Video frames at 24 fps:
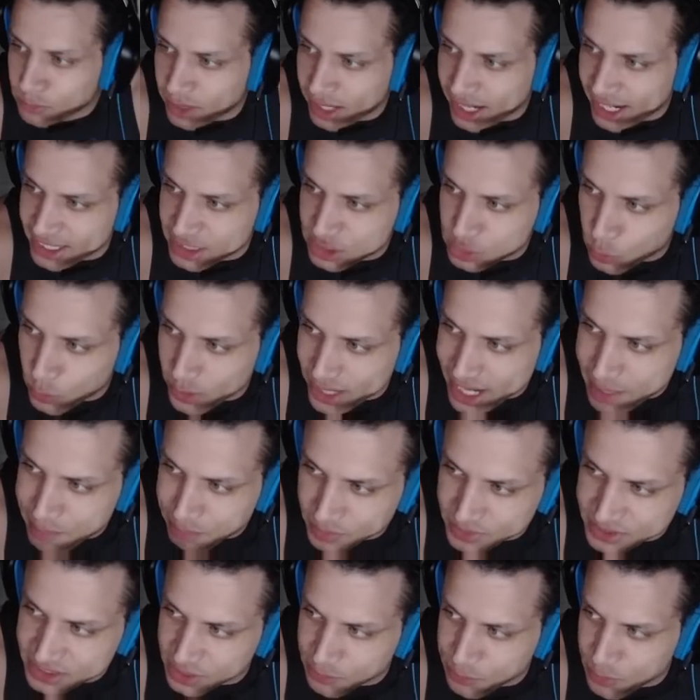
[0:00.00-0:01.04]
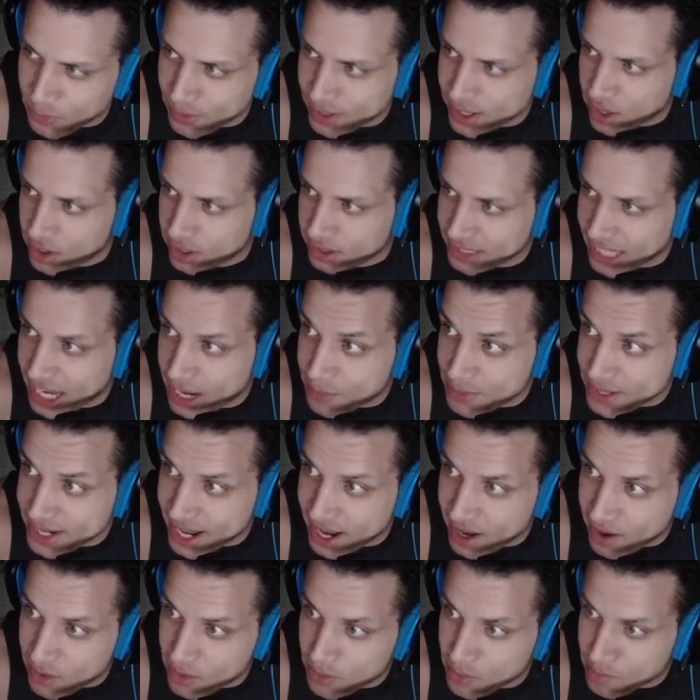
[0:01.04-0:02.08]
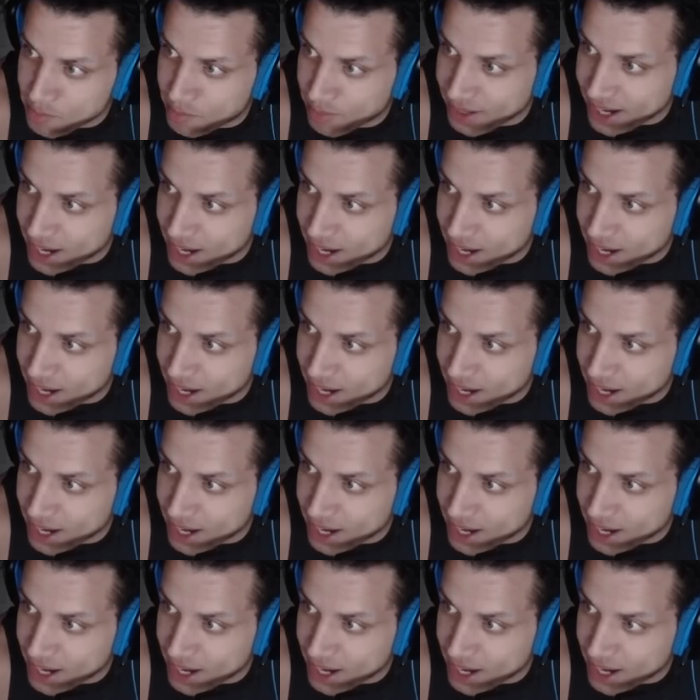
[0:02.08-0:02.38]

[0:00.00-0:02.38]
We're at a twenty-eight percent win rate on Allowe now, but